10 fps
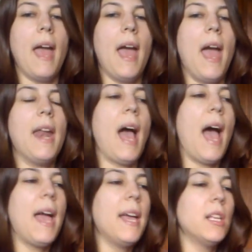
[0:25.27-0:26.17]
And
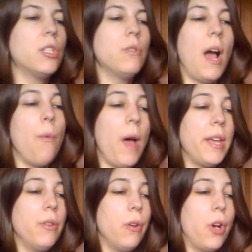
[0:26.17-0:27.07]
I do not want
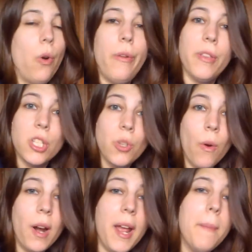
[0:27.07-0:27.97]
you to go to the
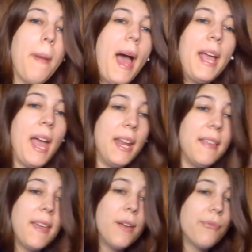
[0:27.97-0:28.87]
store and buy
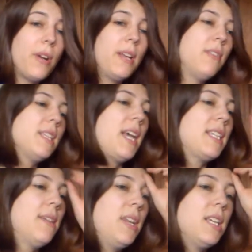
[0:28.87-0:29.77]
anything for any of these
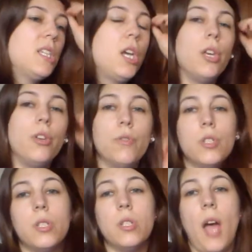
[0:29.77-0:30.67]
activities.
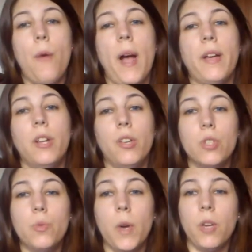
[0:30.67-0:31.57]
I want you to
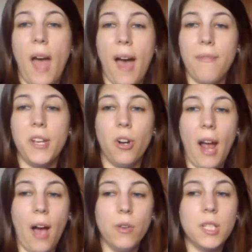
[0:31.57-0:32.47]
use what you have in your
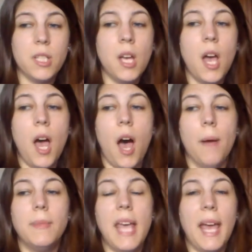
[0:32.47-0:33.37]
house.
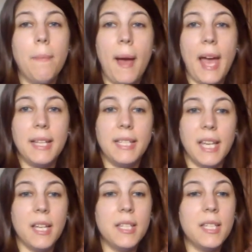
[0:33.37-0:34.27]
Take my
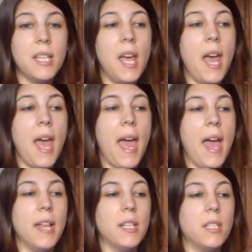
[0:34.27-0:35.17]
ideas
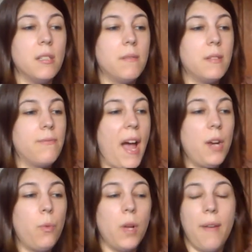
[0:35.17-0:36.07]
and
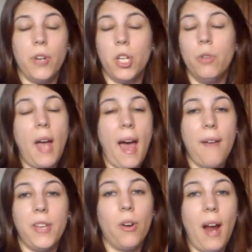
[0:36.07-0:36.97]
find whatever you
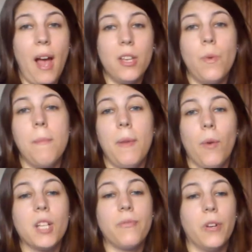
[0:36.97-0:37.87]
have at your house, what
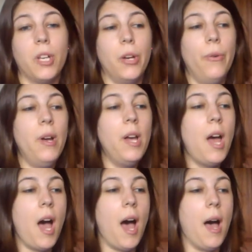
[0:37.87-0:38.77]
works for you,
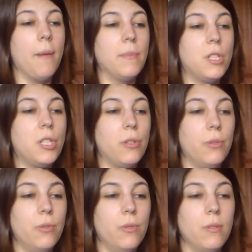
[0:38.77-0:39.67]

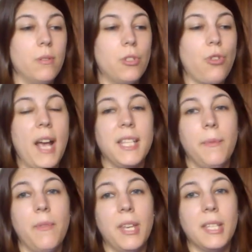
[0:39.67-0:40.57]
to try
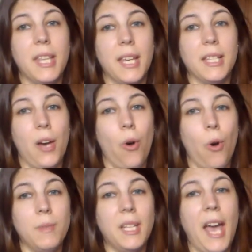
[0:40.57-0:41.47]
some of these things at
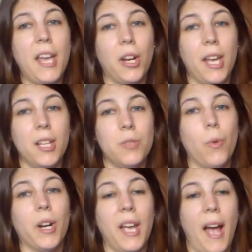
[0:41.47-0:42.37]
home to get your kids
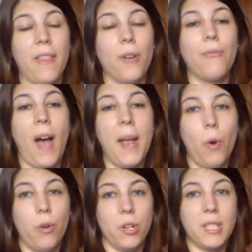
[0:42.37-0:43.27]
working on their fine
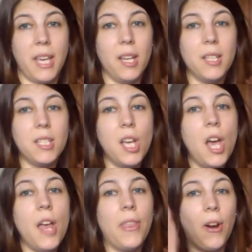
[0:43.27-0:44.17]
motor skills,
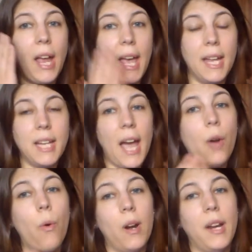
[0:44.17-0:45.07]
their
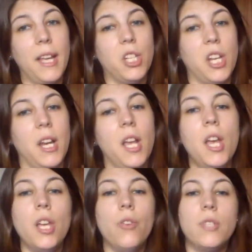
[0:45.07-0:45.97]
hand-eye coordination,
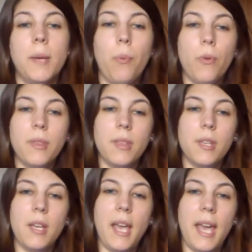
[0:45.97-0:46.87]
using
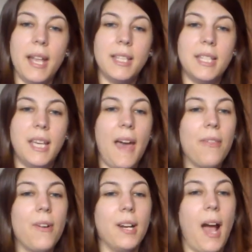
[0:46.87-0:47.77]
both hands
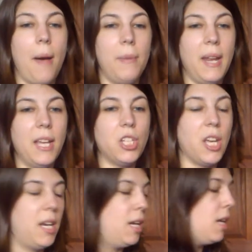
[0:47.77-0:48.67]
together in combination.